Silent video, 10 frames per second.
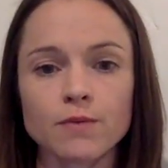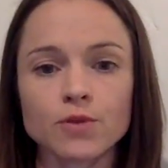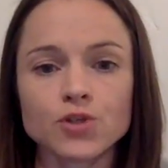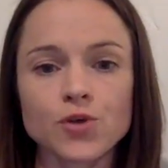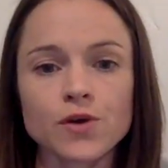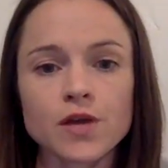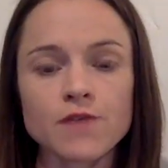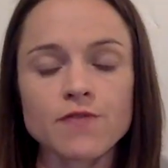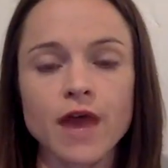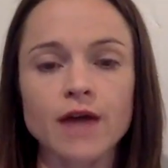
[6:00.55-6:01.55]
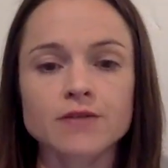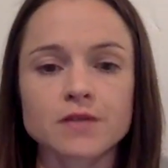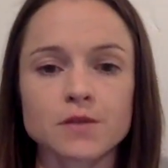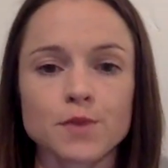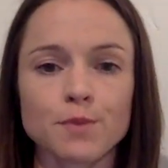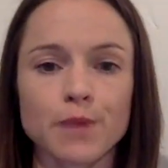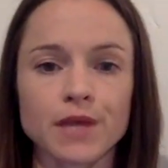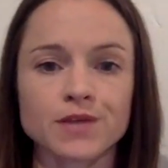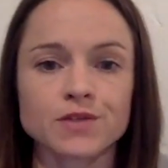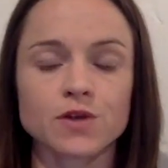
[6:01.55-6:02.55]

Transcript: Majority of that is going to be based